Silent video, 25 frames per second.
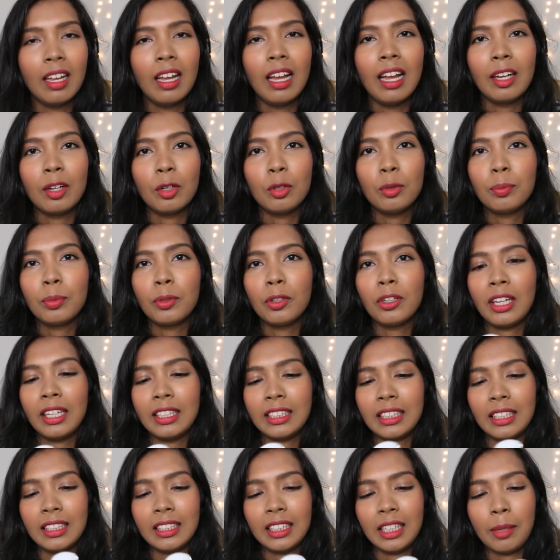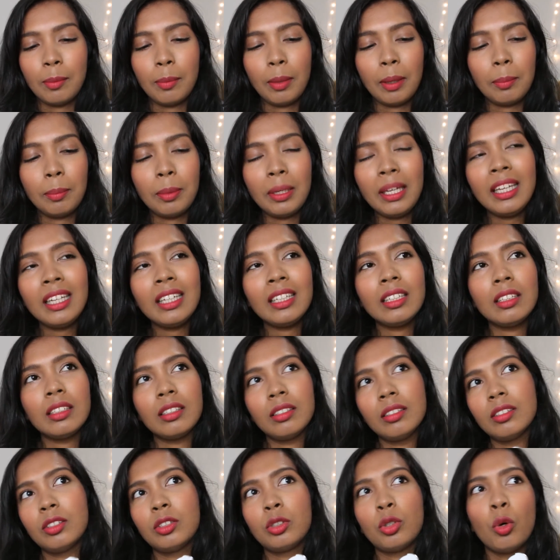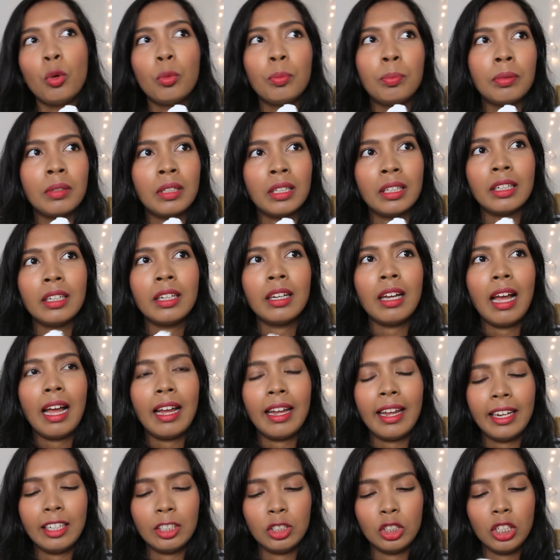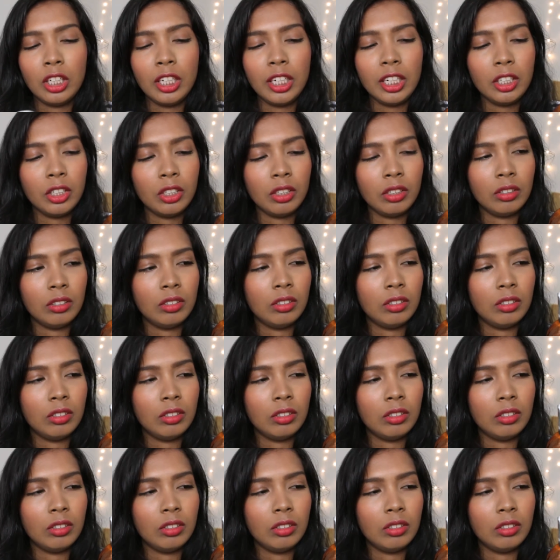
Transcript: I hope you guys understand, but being so blur, I actually